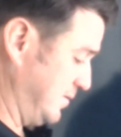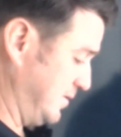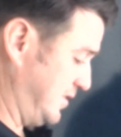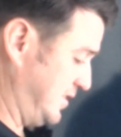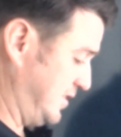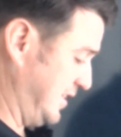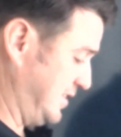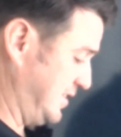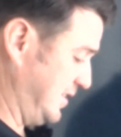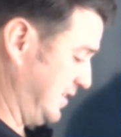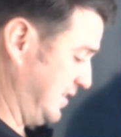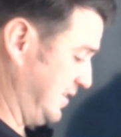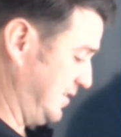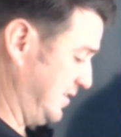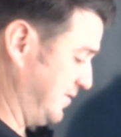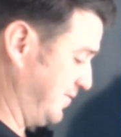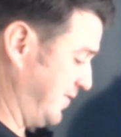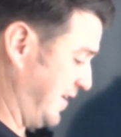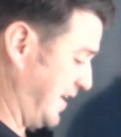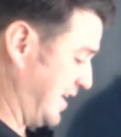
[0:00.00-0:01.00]

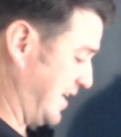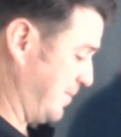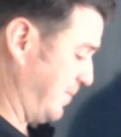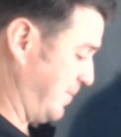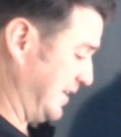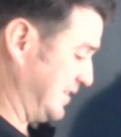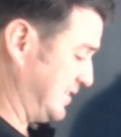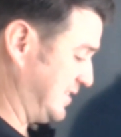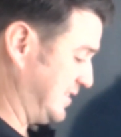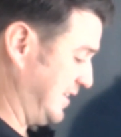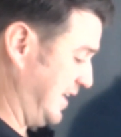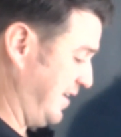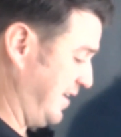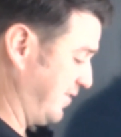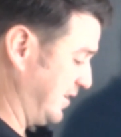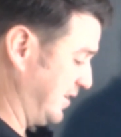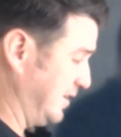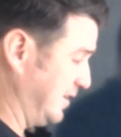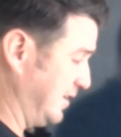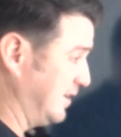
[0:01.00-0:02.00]
60 divided by
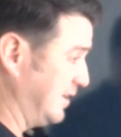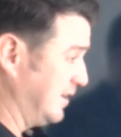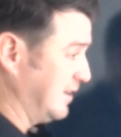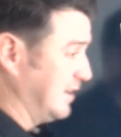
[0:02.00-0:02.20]
seven.